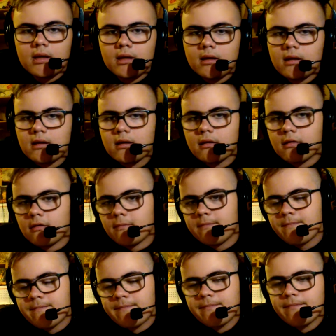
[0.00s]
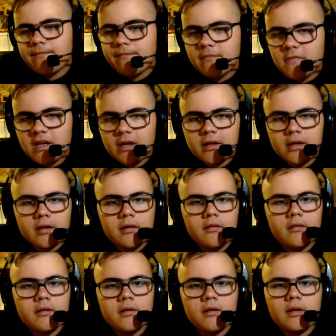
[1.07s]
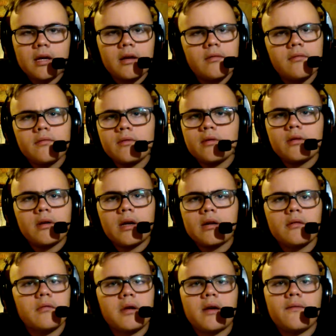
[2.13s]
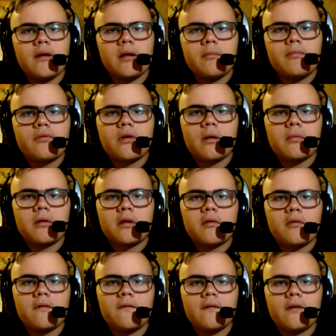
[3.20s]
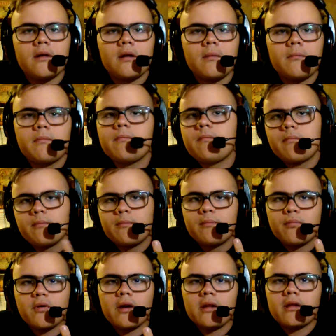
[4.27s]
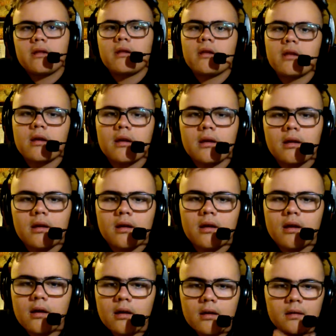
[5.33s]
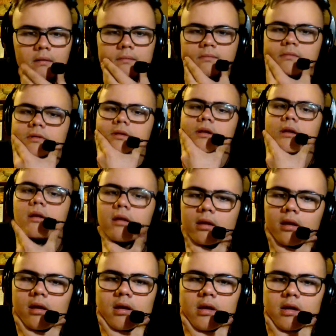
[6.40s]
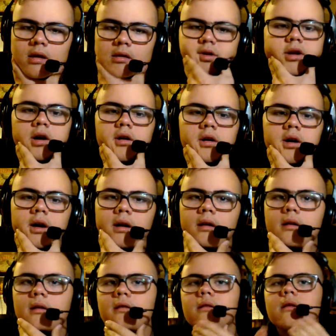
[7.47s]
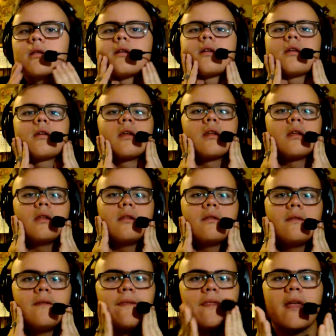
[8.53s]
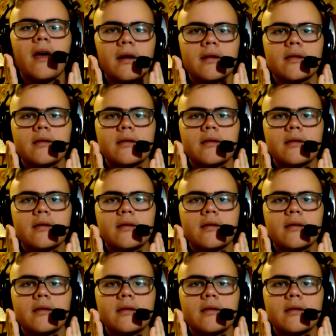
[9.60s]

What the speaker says: So I just I don't have any problems with braces and just jaw, just like in that